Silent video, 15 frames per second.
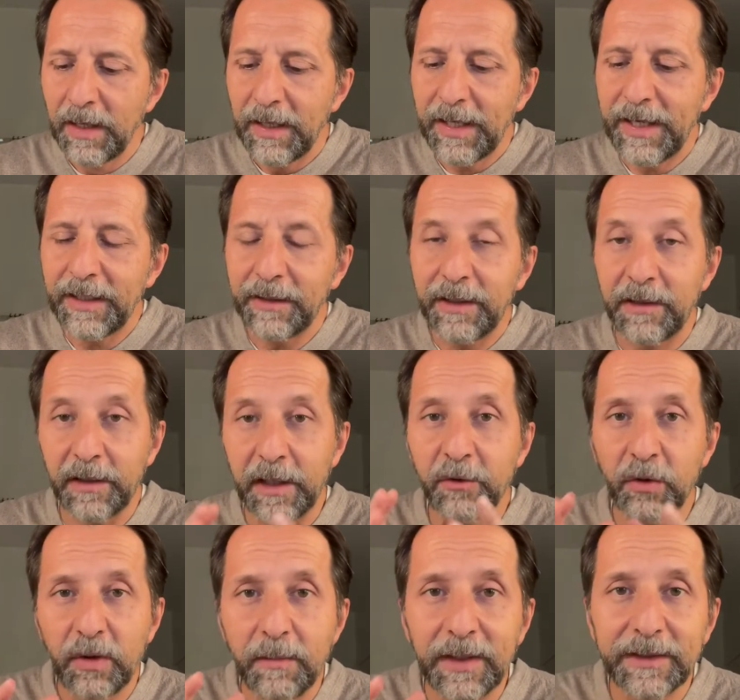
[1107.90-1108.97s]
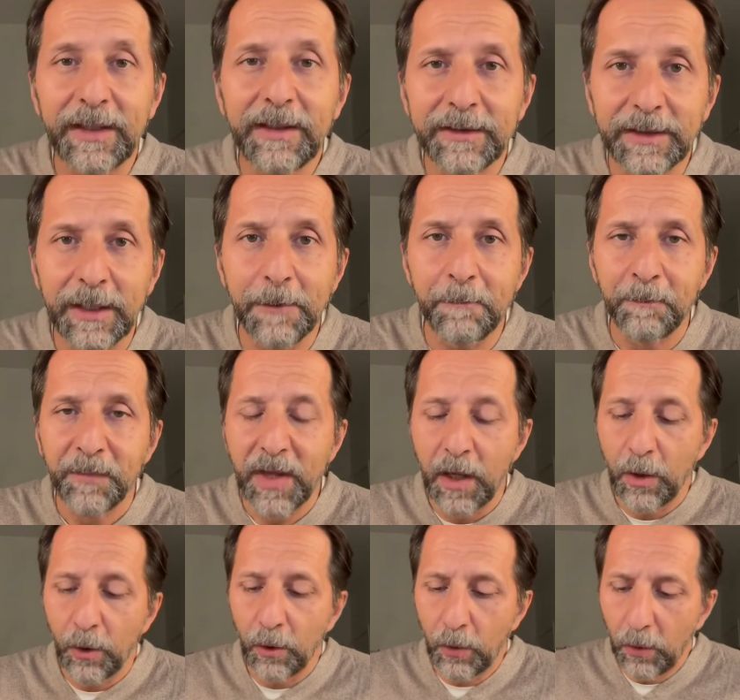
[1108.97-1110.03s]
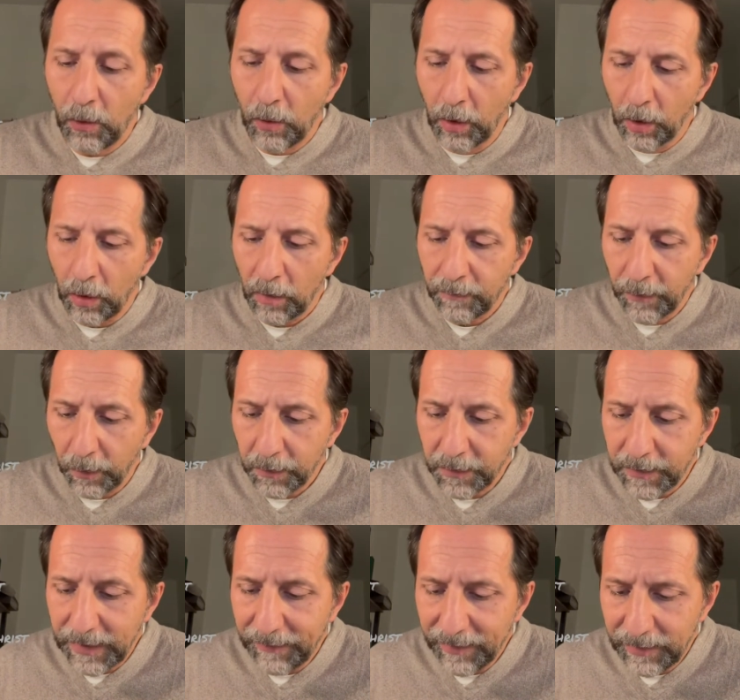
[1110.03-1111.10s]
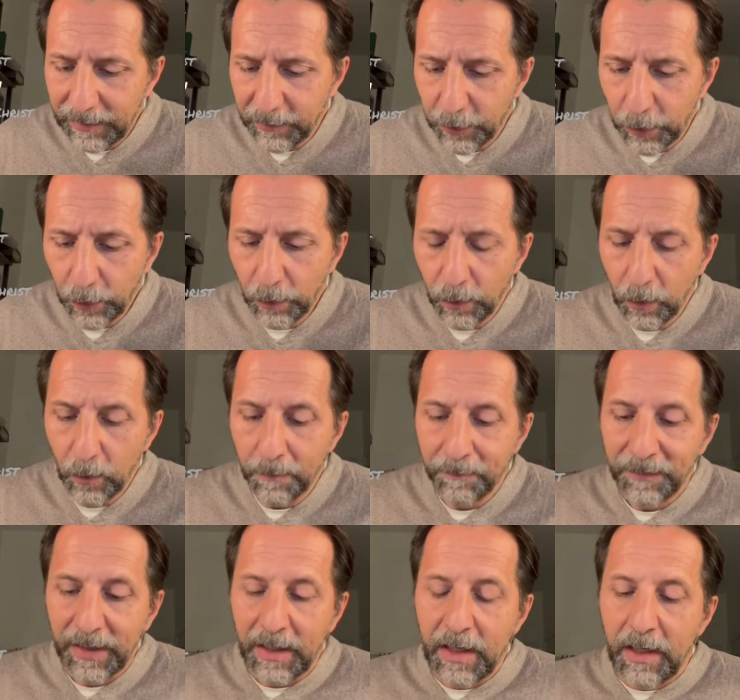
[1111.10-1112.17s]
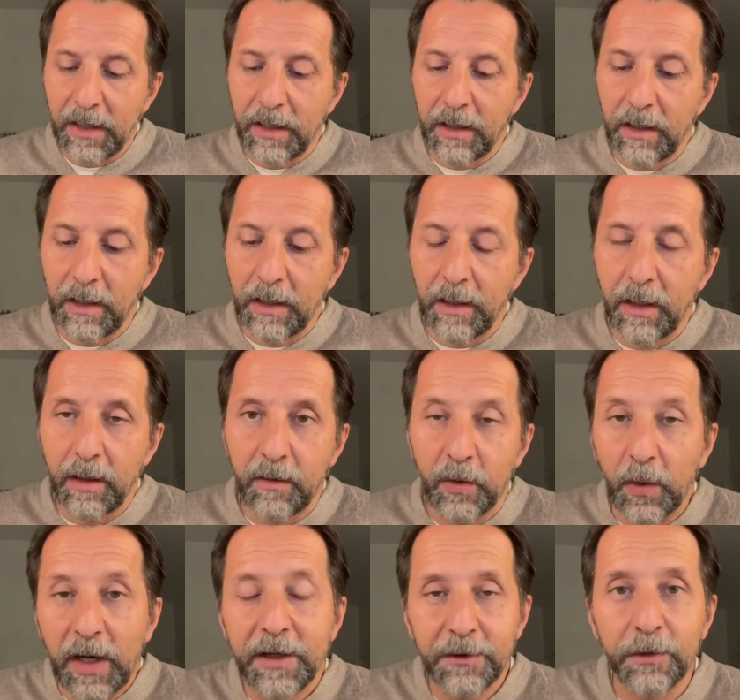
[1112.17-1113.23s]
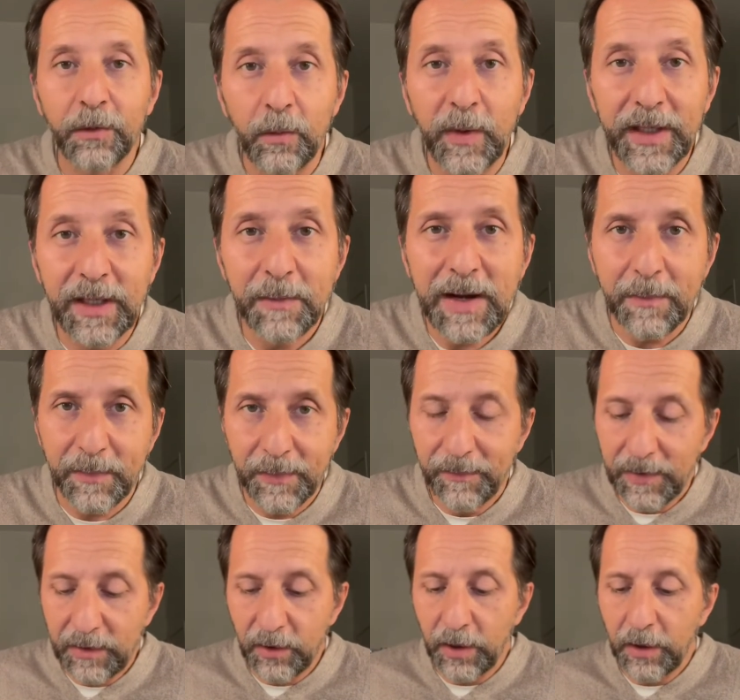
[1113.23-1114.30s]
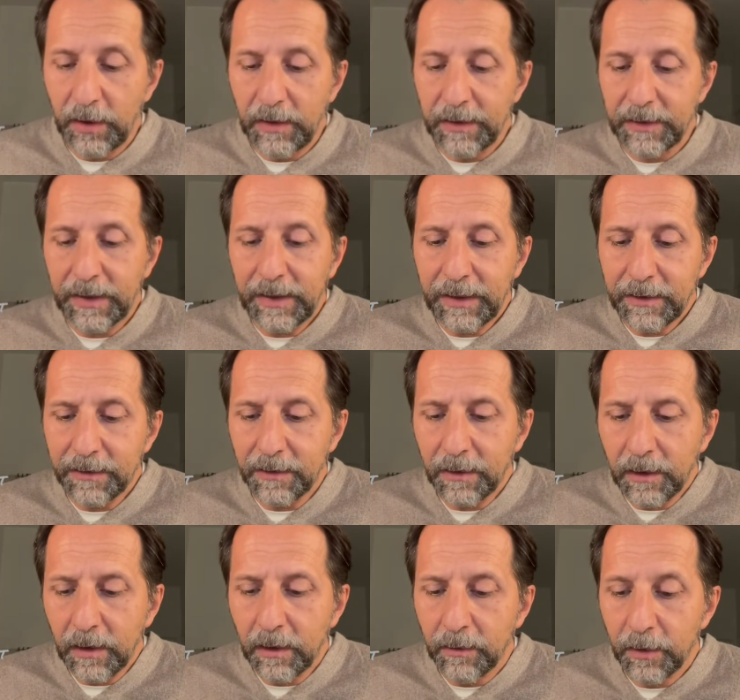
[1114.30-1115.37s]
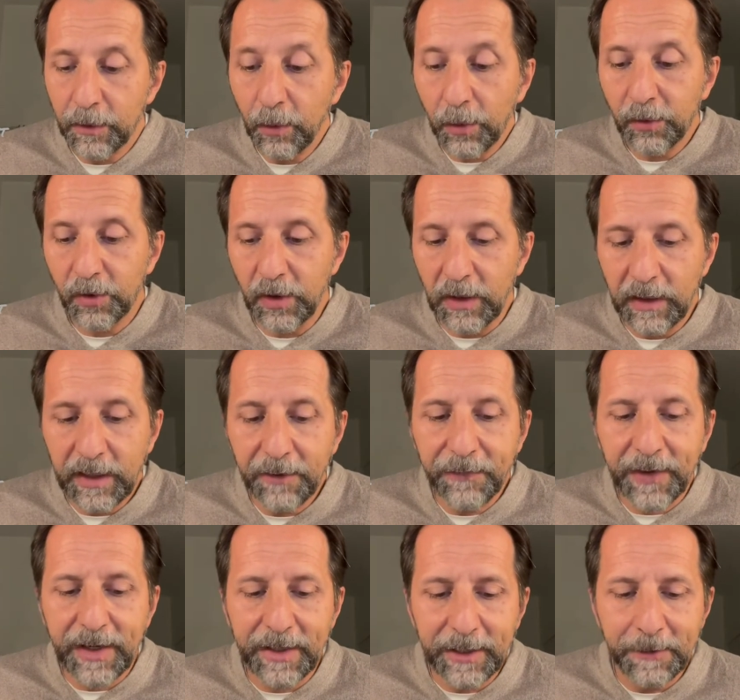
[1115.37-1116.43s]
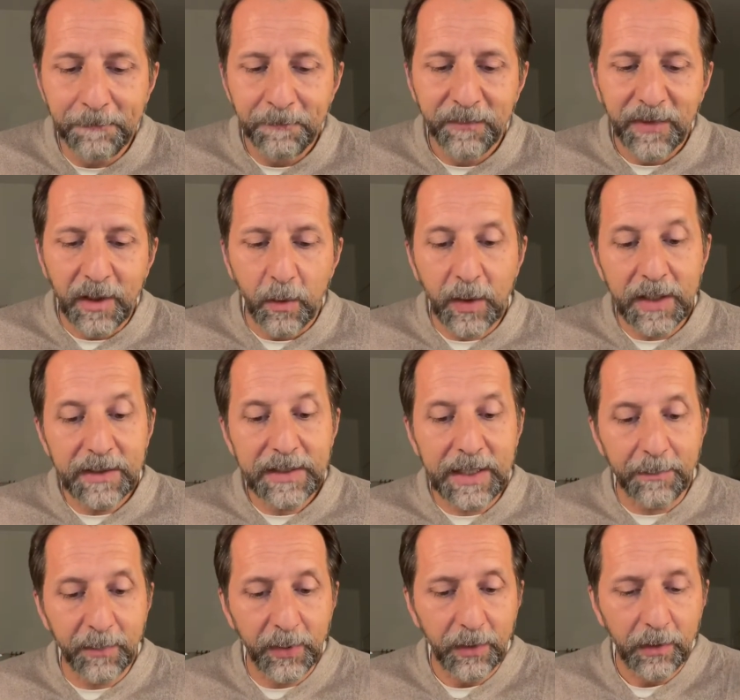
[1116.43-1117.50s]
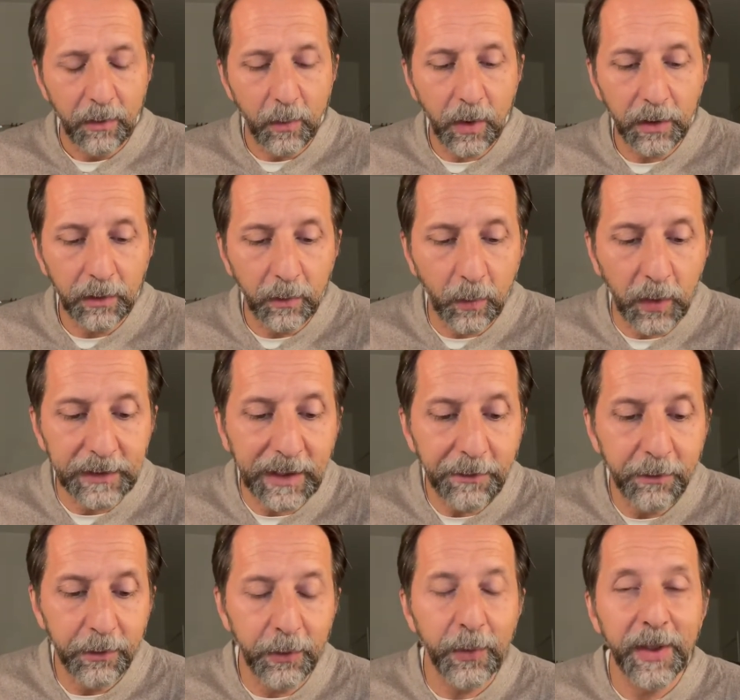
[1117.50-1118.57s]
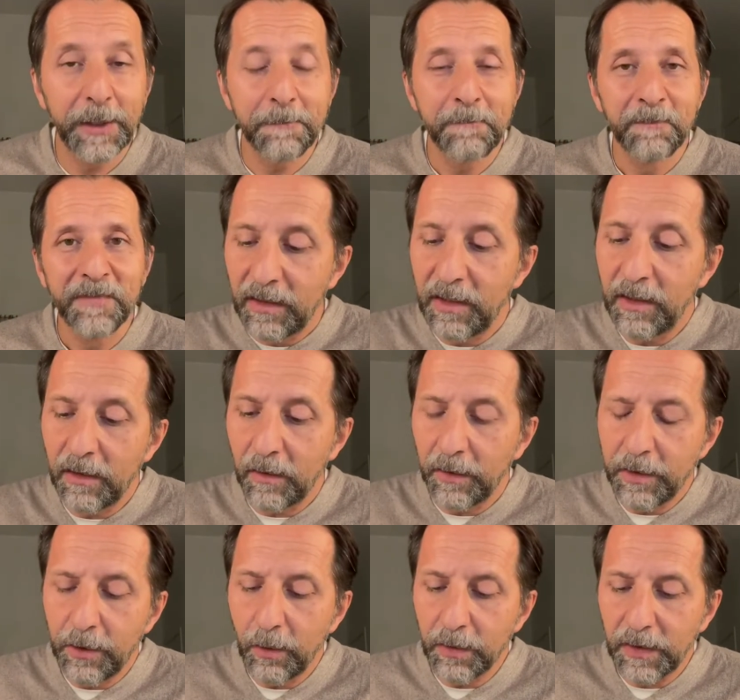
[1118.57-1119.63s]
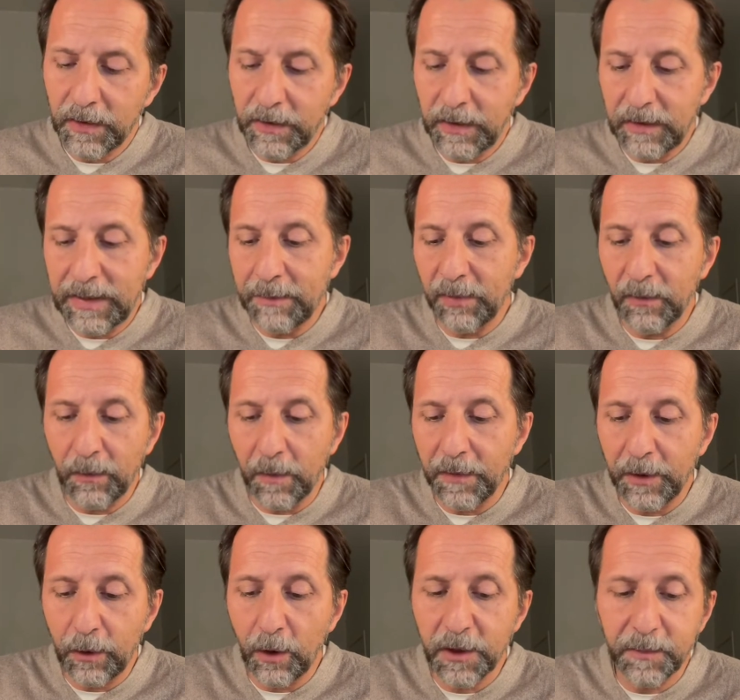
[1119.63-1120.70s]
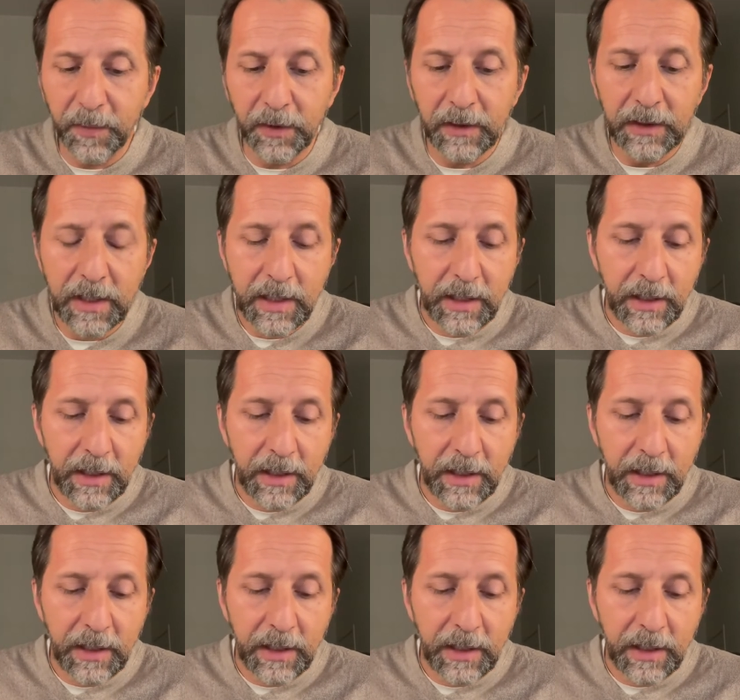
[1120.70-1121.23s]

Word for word: And it's actually Matilda who, on verse 72, tries to wake him up. She says, uh, Surgi, che fai? Rise up. What, what are you doing? Here he uses an example from the Gospel